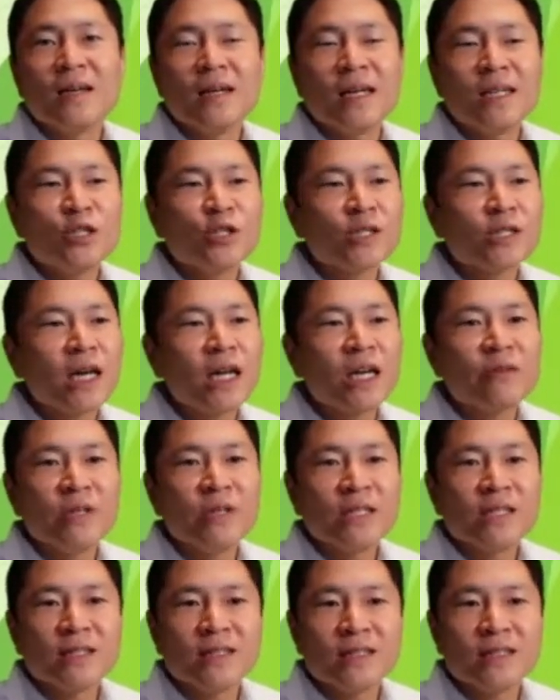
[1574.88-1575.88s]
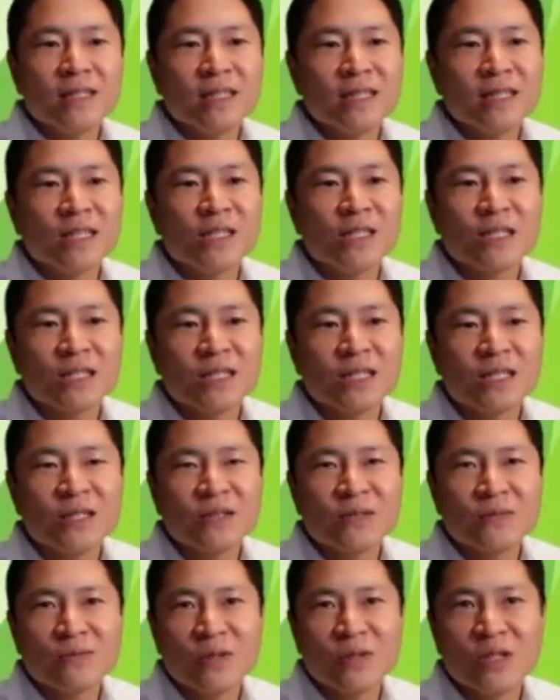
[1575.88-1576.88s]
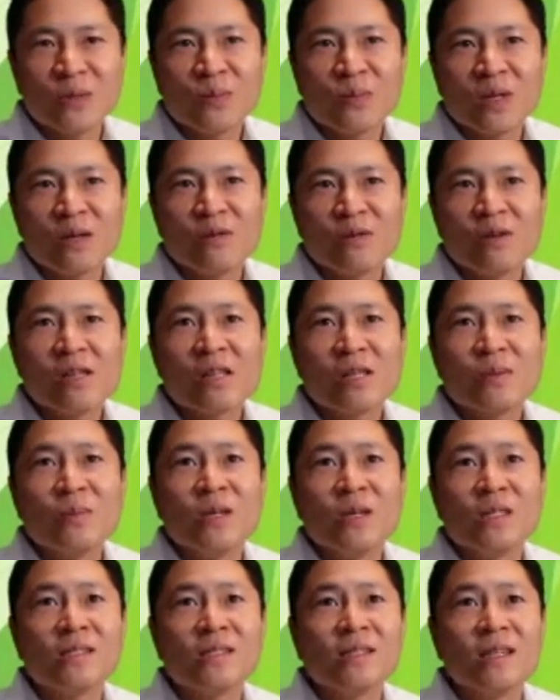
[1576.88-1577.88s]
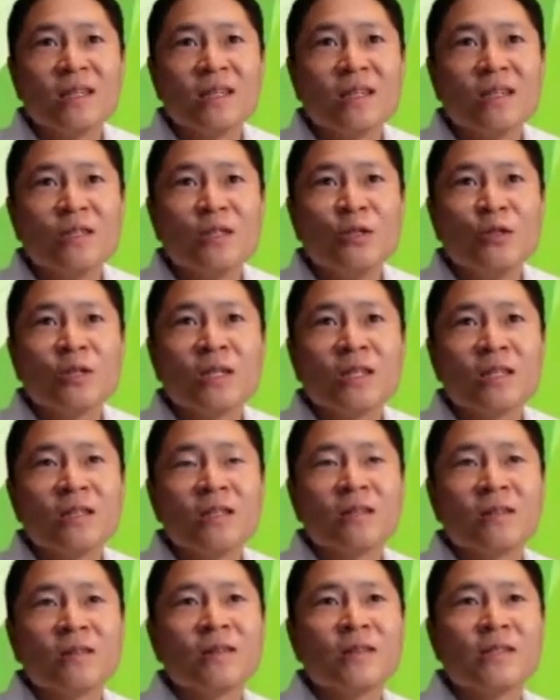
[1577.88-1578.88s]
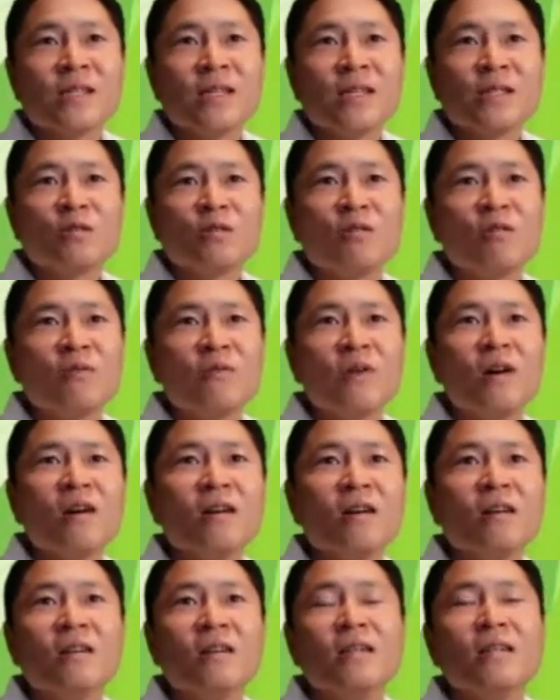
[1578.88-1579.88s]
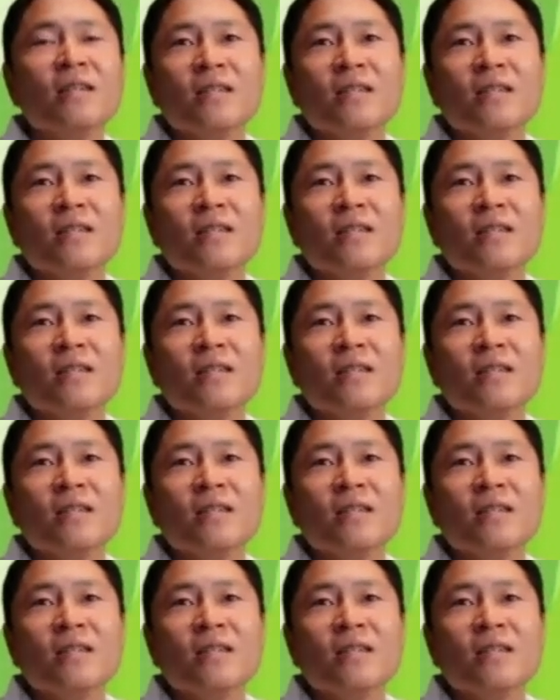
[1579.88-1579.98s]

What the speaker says: I just got it recently. It's fun to play with, but you can see so far